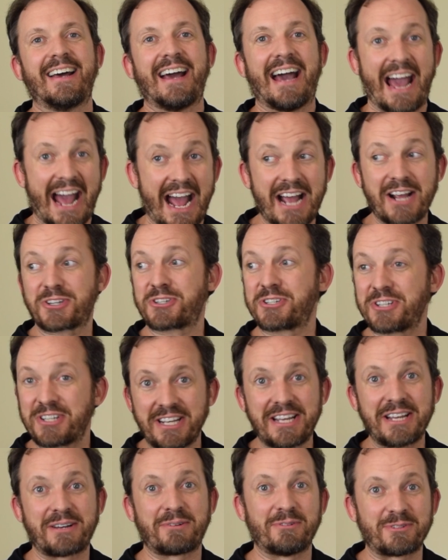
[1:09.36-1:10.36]
Action
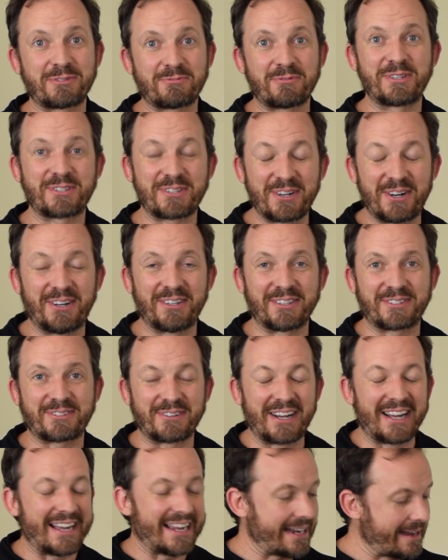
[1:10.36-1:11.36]
equals results,
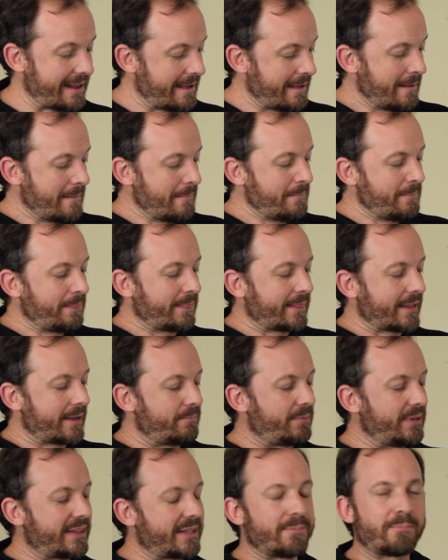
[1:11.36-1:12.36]
right?
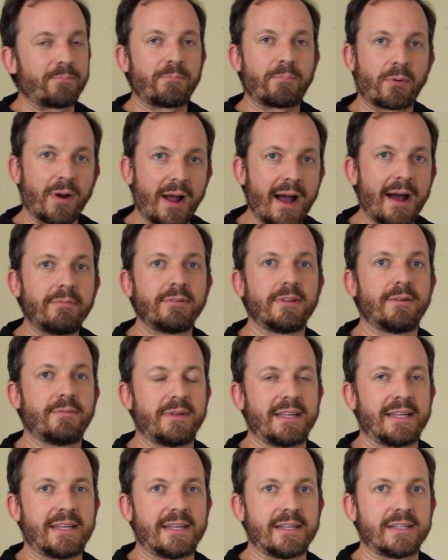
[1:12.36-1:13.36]
But the problem
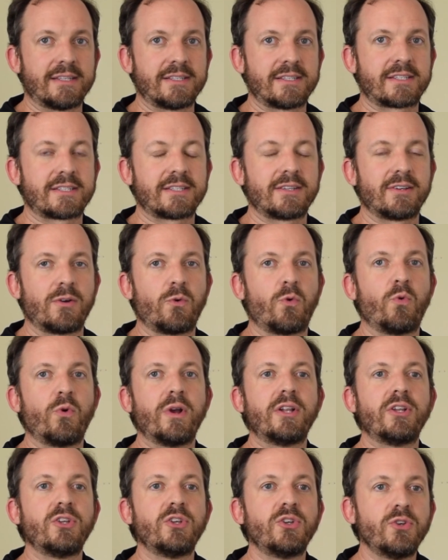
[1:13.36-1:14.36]
is
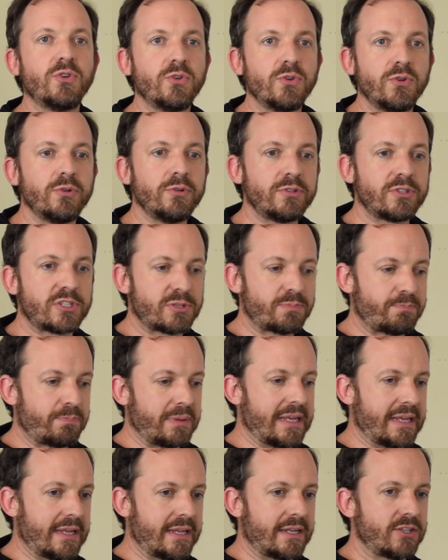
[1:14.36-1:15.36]
when you
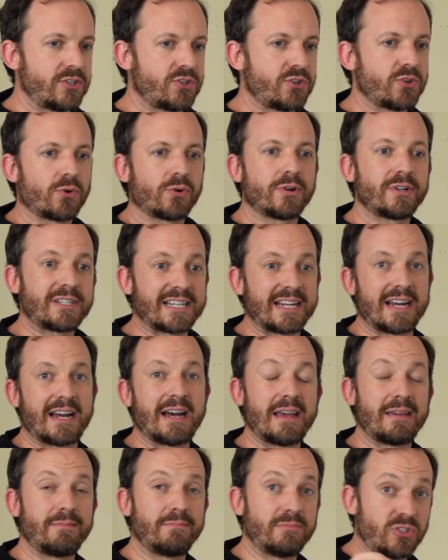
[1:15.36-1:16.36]
spend your
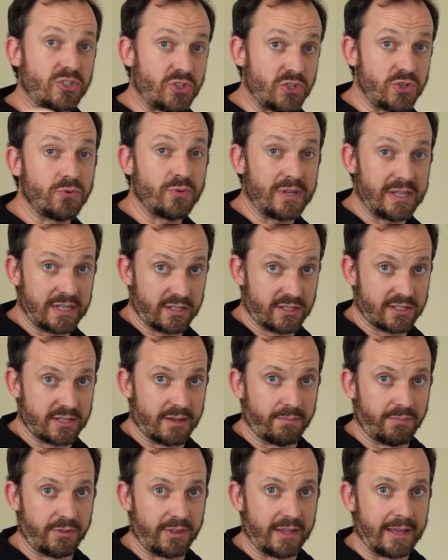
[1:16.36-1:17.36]
time doing
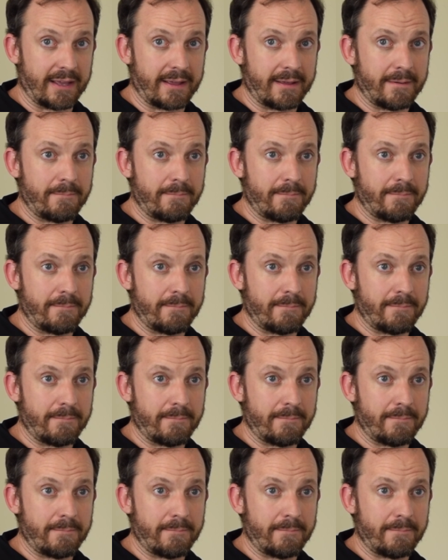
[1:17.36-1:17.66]
something,